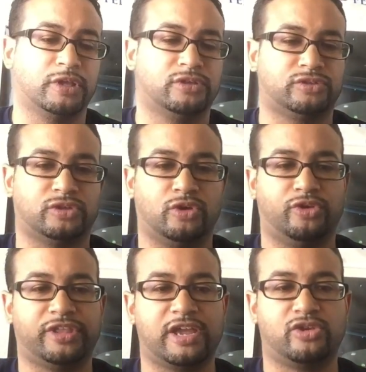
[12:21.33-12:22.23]

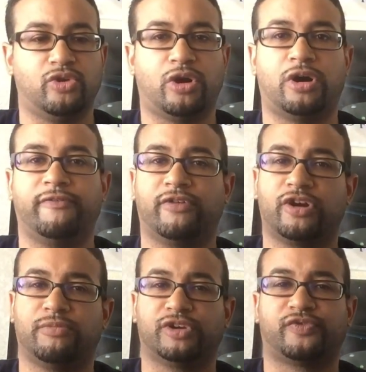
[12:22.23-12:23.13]
So thank you all
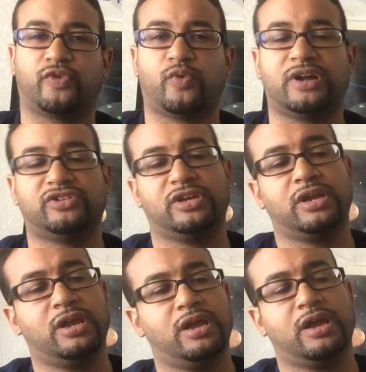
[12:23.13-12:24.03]
very much for
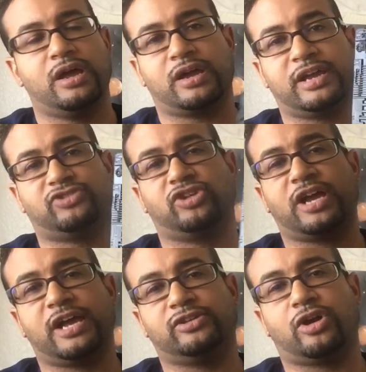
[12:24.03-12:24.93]
watching. I'll catch you
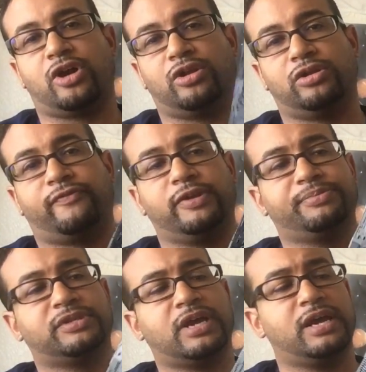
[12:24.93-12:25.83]
guys all on the
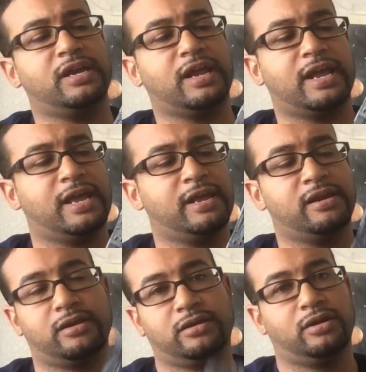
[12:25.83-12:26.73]
flip side,
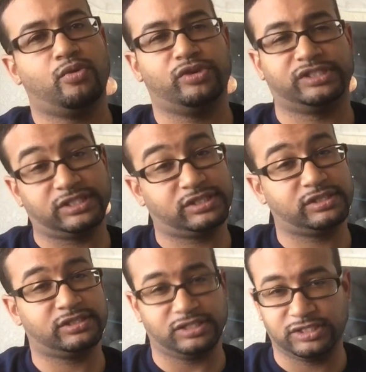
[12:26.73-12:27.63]
and
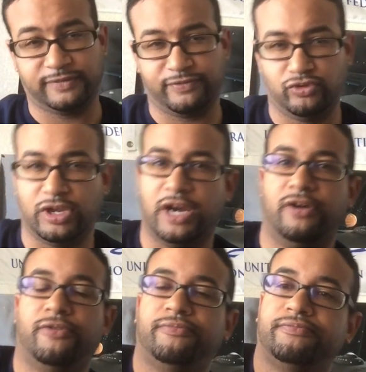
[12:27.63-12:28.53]
resistance is futile.